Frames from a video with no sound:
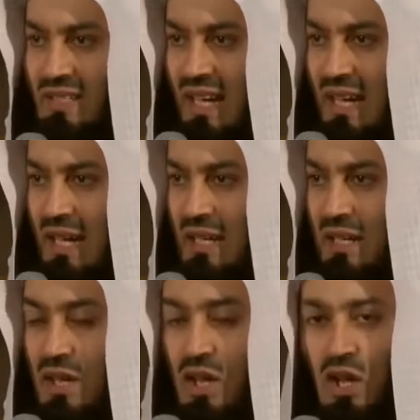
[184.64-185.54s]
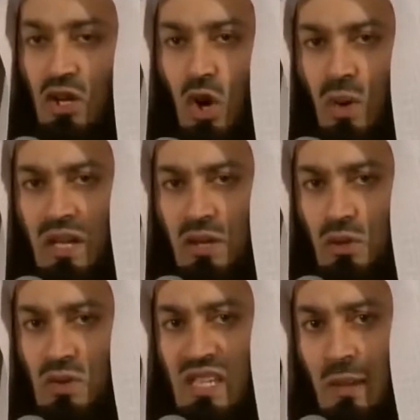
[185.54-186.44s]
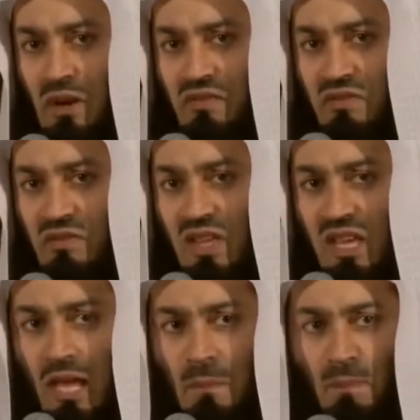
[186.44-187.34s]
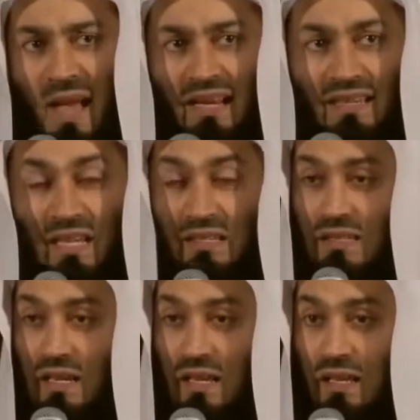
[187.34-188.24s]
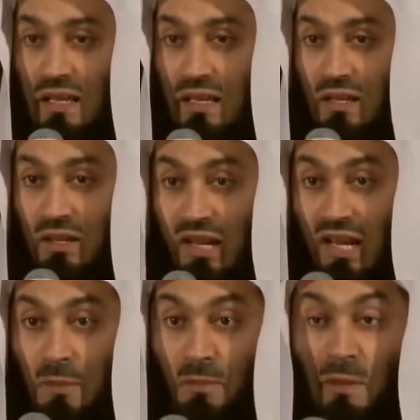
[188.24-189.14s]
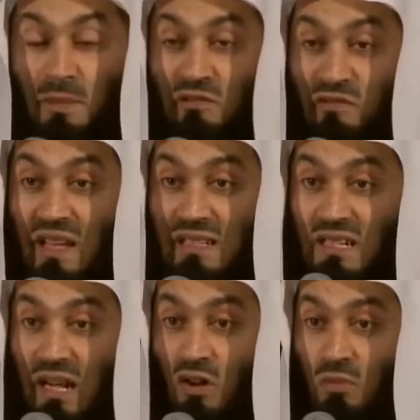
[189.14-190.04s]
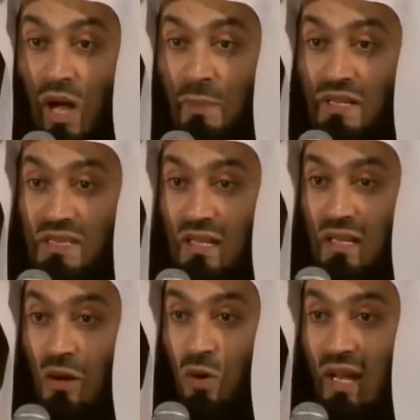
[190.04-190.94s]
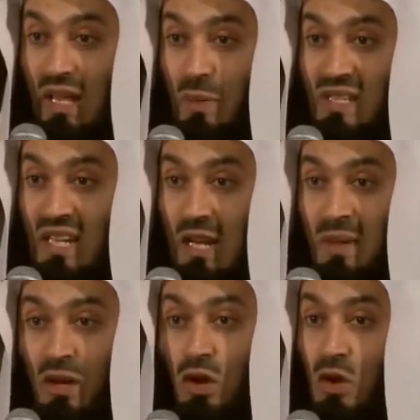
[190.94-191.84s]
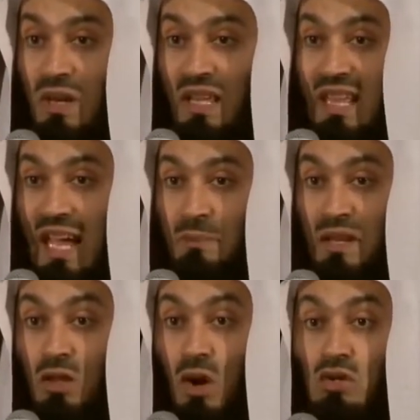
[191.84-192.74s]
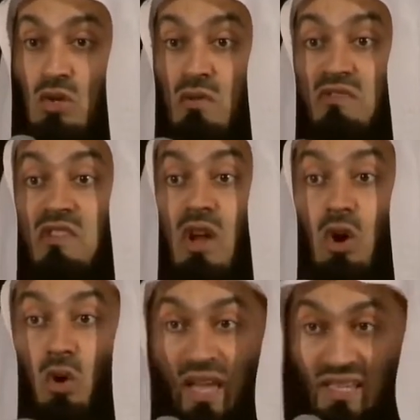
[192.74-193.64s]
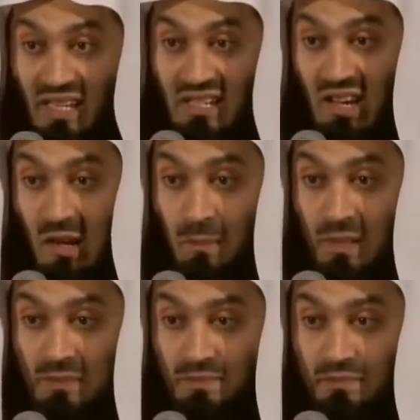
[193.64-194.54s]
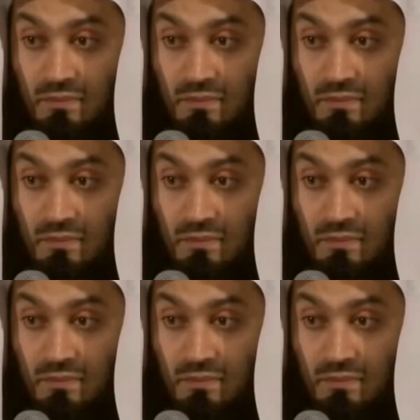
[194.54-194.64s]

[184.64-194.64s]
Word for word: wa ta'ala going through some of the impact that really people felt around Muhammad sallallahu alayhi wa sallam, and not only that, but those who follow his example,